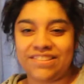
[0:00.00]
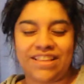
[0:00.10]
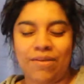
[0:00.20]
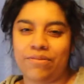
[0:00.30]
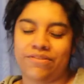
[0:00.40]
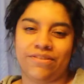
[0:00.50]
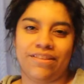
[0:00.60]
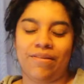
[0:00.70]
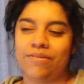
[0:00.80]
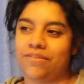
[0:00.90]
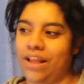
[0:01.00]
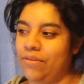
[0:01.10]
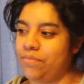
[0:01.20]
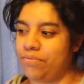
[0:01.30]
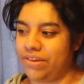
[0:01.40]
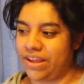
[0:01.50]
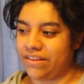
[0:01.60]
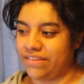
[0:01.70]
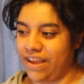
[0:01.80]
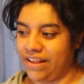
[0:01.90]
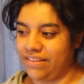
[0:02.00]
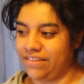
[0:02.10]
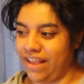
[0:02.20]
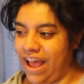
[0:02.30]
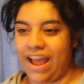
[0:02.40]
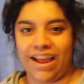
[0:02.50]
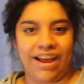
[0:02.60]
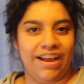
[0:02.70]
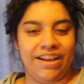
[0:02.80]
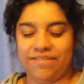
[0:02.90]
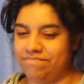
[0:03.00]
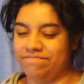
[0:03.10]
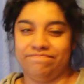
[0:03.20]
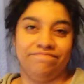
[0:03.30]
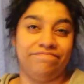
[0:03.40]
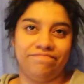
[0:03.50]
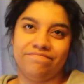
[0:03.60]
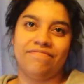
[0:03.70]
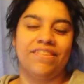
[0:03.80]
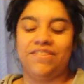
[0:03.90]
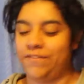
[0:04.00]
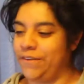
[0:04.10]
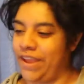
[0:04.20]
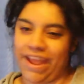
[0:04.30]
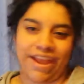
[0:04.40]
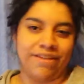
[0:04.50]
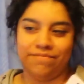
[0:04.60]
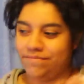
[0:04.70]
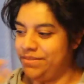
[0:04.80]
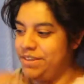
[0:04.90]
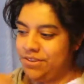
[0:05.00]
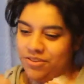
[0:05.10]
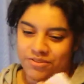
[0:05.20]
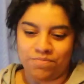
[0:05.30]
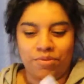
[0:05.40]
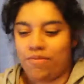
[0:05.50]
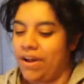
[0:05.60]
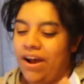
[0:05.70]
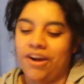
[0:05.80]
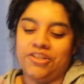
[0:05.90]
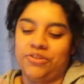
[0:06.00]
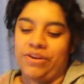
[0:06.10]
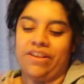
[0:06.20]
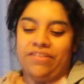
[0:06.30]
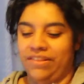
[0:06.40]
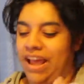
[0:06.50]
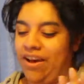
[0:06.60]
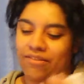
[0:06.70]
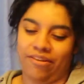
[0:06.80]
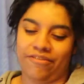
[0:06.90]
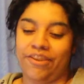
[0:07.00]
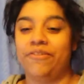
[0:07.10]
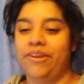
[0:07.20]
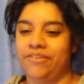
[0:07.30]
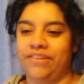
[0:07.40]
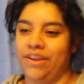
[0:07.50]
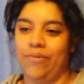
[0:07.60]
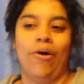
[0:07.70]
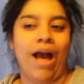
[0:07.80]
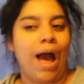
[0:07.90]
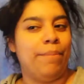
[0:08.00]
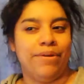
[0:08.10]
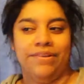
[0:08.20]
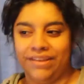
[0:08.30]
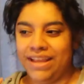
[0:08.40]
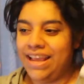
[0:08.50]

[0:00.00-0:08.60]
That was pretty intense. I 2 for K, you just pull my heartstrings now of curiosity. What happened?